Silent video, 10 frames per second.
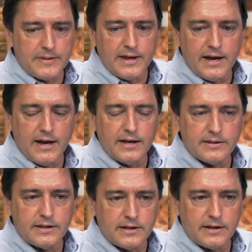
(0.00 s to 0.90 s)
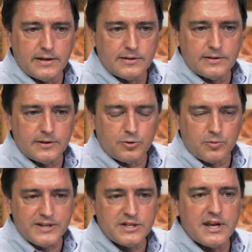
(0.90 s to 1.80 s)
the, uh, the, the
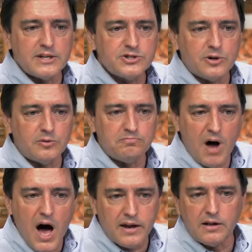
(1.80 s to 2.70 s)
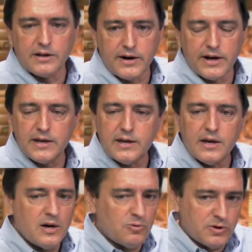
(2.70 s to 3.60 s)
residential model area
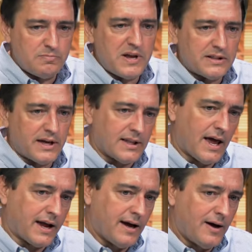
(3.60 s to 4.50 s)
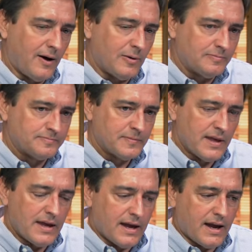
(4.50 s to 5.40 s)
would be lit like a home,
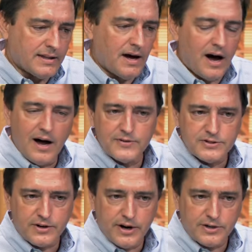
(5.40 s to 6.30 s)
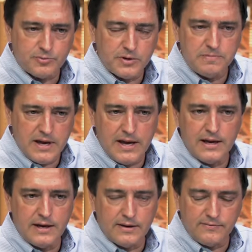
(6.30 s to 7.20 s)
and the office areas would
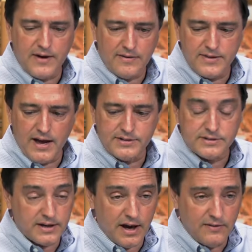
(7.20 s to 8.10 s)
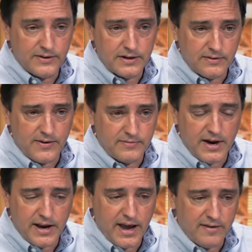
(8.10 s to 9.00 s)
be at five thousand Kelvin. If I've
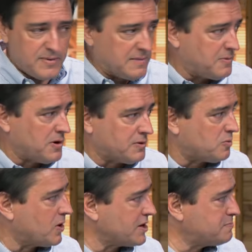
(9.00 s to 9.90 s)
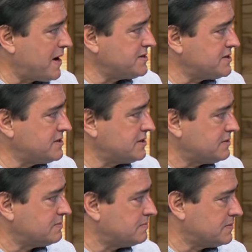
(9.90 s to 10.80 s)
got to have people in workspaces
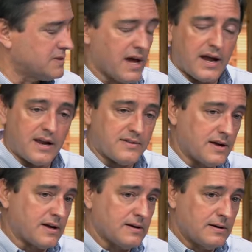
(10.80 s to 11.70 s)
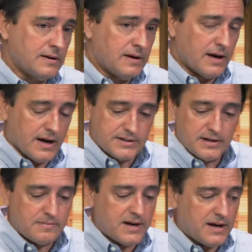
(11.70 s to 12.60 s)
and that kind of thing, it's
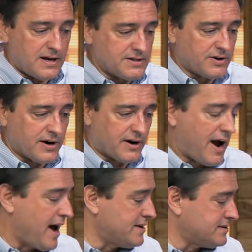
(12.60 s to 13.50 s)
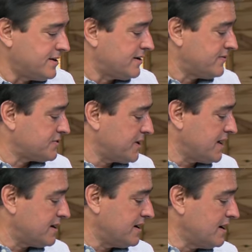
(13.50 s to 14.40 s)
going to be easier on our eyes. None of us are
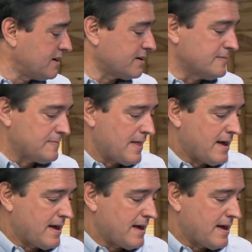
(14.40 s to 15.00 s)
getting any younger.